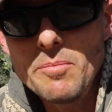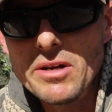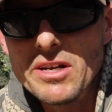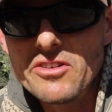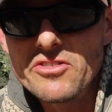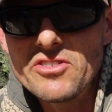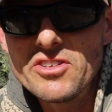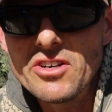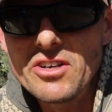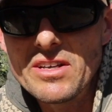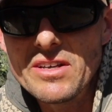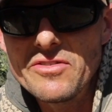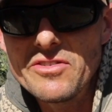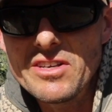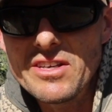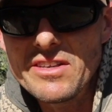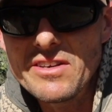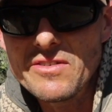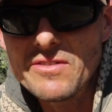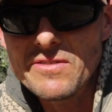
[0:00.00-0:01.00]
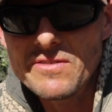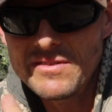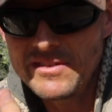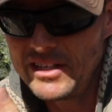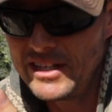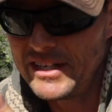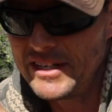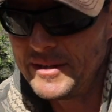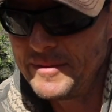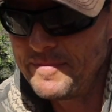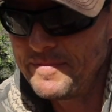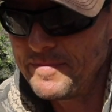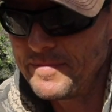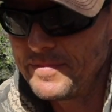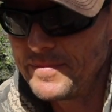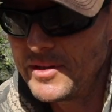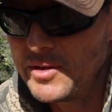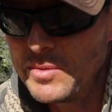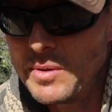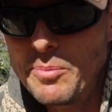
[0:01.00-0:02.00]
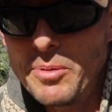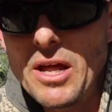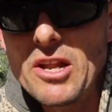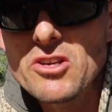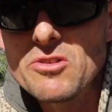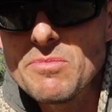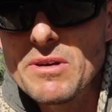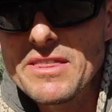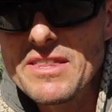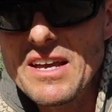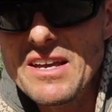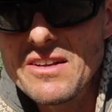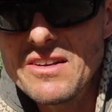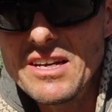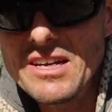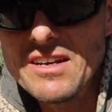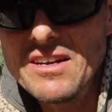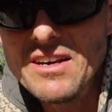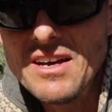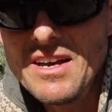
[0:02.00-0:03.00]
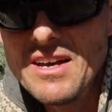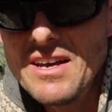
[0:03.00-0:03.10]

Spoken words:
but it still gives you the replenishment that you need.